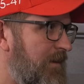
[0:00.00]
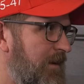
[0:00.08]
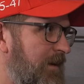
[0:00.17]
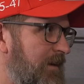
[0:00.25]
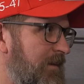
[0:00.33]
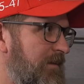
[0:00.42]

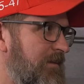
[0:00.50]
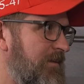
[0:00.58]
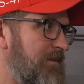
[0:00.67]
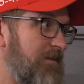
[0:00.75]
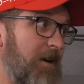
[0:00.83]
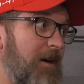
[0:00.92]
and
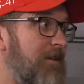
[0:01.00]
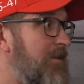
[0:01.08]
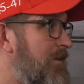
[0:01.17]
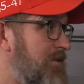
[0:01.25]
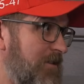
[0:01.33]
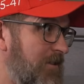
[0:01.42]

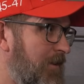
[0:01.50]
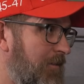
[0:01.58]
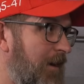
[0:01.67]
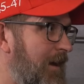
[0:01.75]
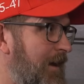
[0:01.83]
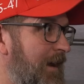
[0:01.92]
Dr. Jill
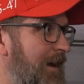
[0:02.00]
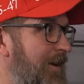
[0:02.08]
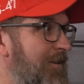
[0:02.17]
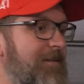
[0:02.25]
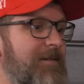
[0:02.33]
walk out,